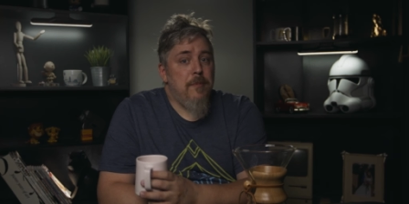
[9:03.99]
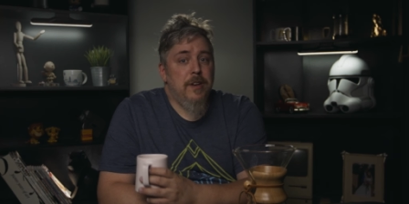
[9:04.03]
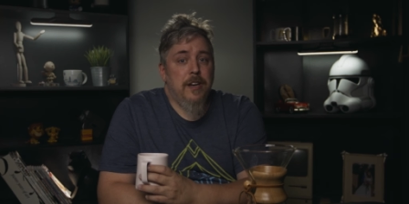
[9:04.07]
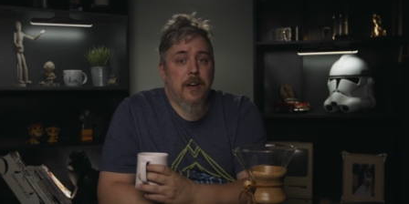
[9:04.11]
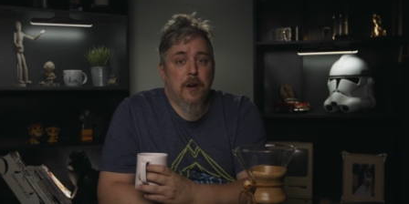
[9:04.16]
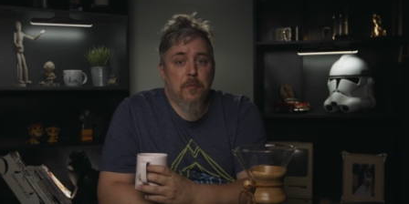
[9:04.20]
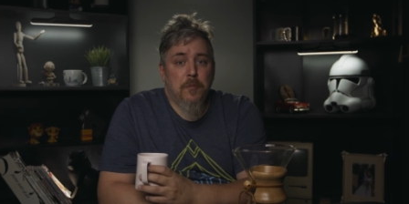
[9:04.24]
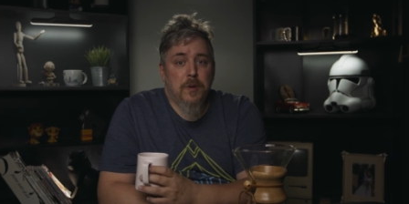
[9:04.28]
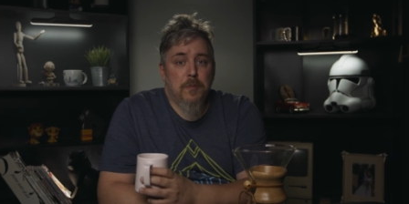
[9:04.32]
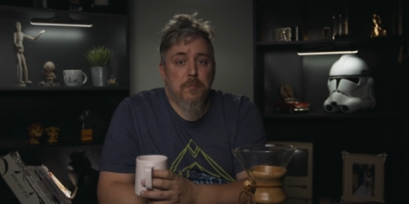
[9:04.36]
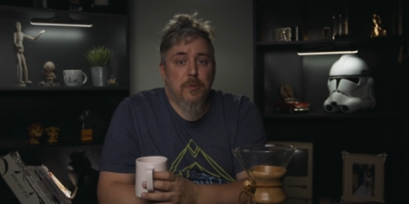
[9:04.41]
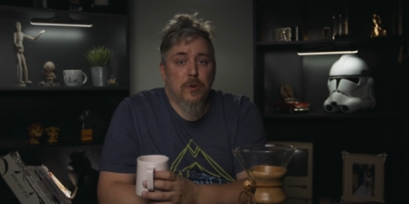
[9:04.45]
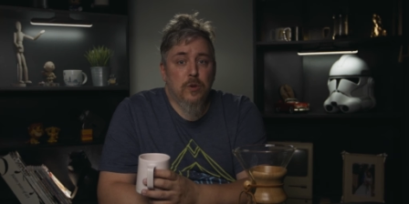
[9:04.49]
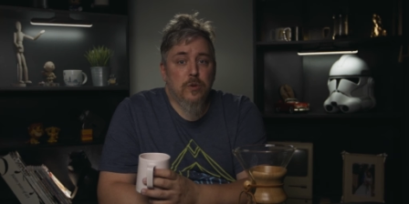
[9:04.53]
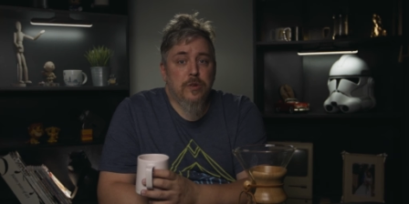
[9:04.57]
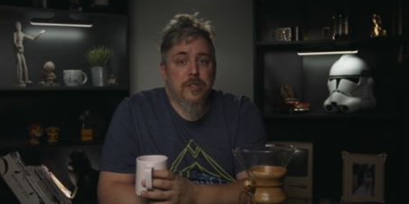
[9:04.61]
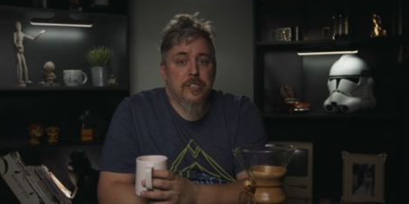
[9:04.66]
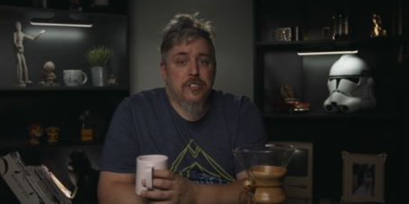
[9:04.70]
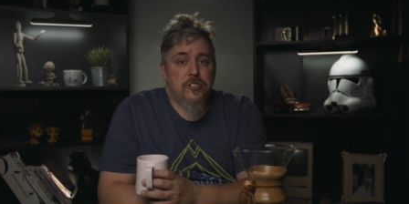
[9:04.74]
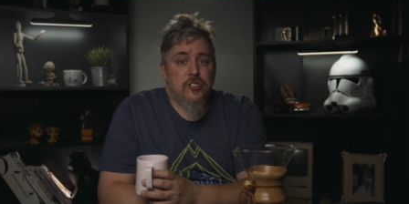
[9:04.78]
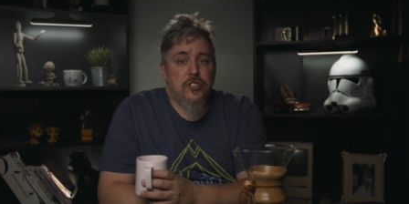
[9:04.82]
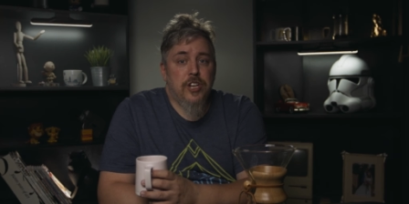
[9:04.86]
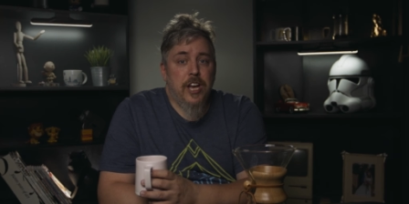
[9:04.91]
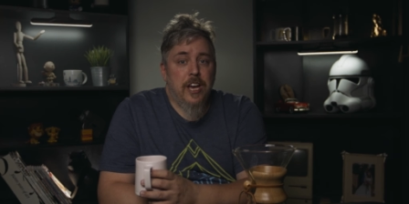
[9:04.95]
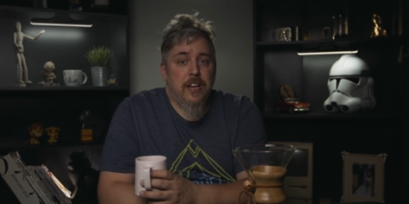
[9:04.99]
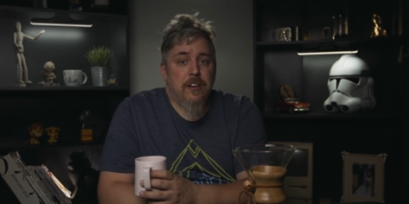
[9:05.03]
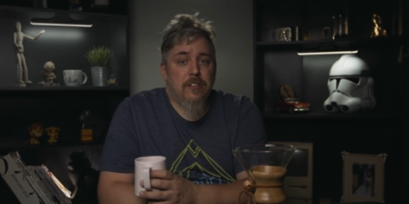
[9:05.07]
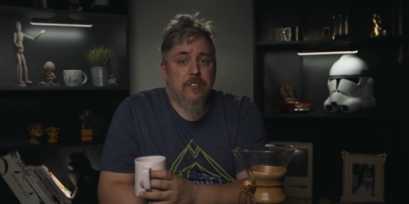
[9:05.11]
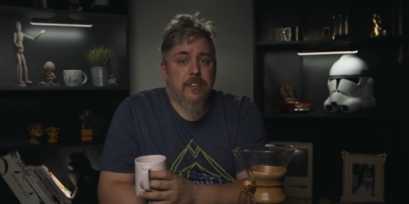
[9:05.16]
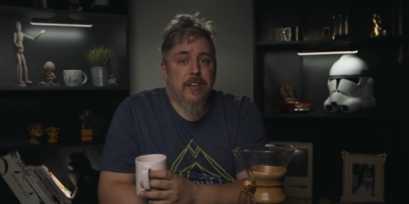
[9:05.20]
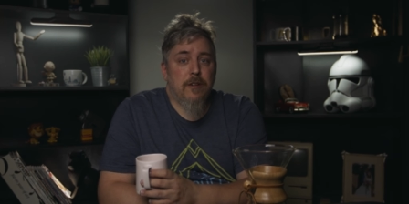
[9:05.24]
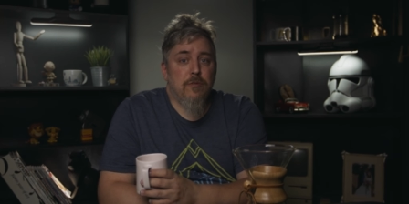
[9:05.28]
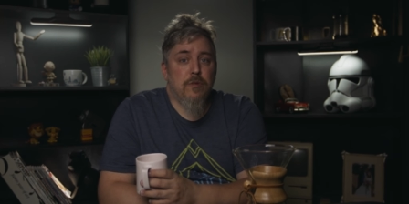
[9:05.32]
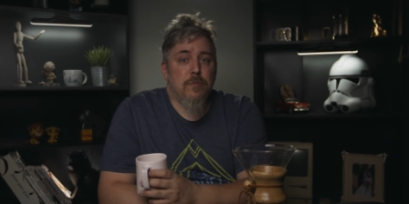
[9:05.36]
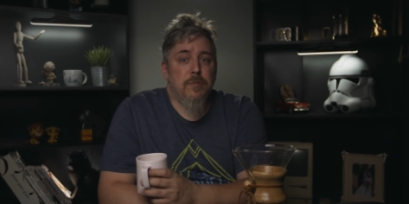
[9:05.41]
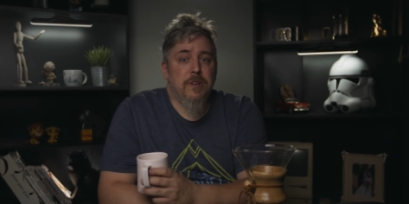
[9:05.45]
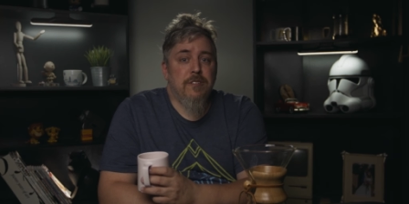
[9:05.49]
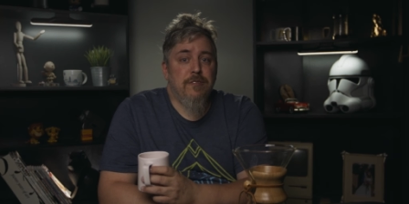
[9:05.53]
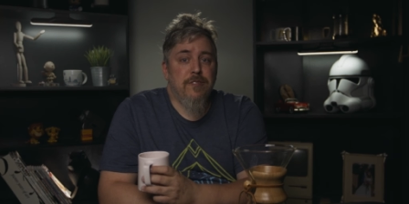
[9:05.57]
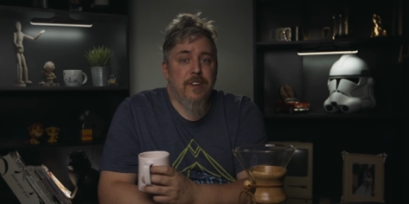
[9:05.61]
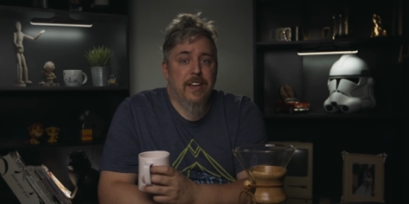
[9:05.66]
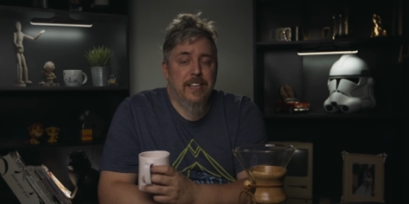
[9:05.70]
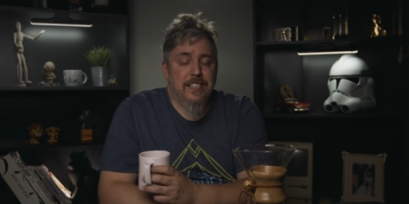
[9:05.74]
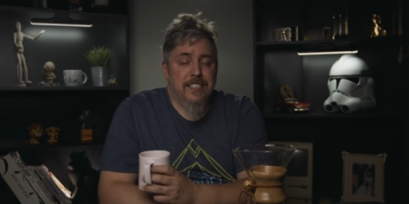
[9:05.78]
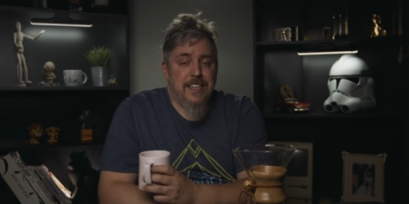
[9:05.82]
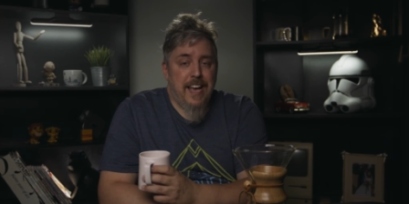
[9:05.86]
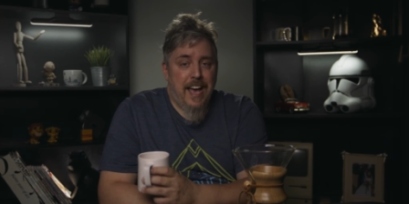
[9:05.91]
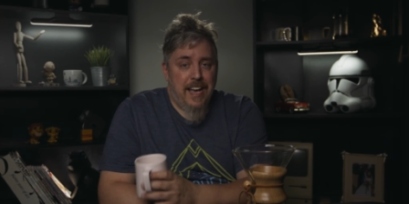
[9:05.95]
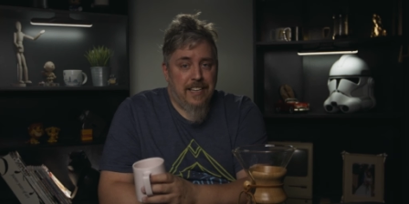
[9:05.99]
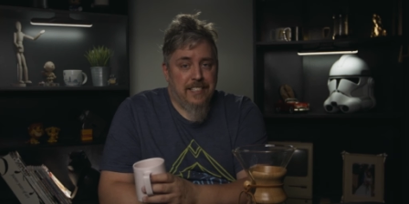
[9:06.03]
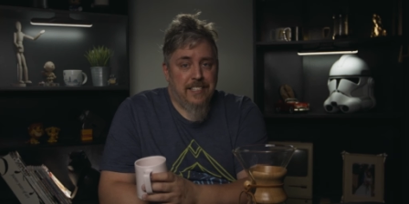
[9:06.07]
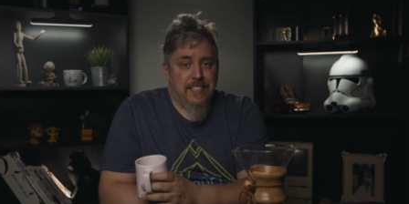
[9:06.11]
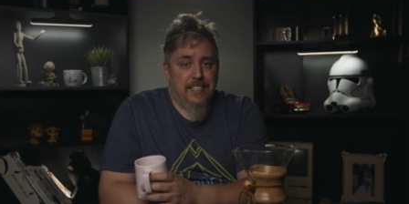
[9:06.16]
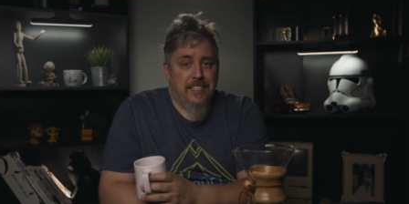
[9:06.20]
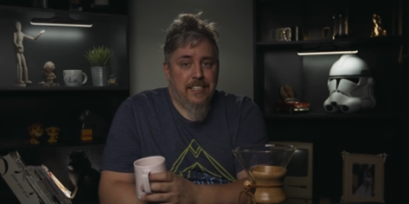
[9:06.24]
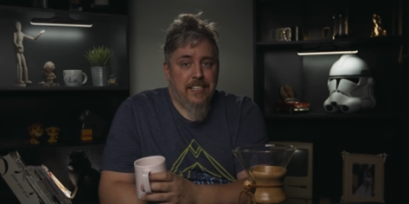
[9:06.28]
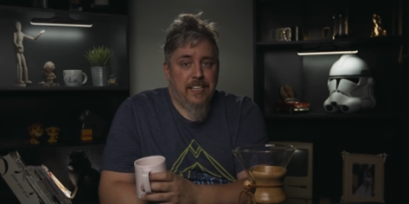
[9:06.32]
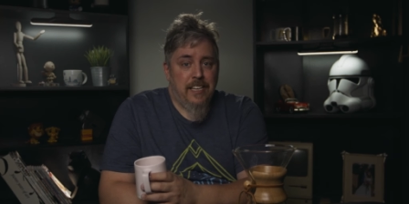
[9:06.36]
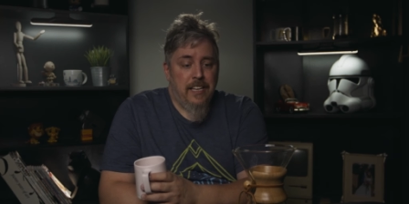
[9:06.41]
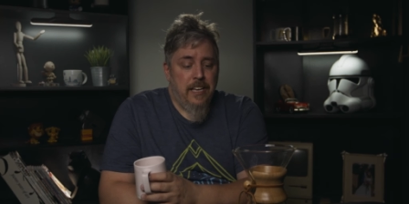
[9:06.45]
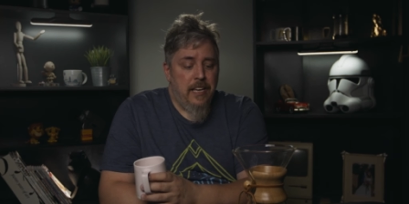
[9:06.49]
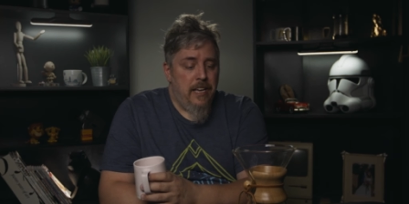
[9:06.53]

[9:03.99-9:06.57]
and help me build this channel. That would be fantastic.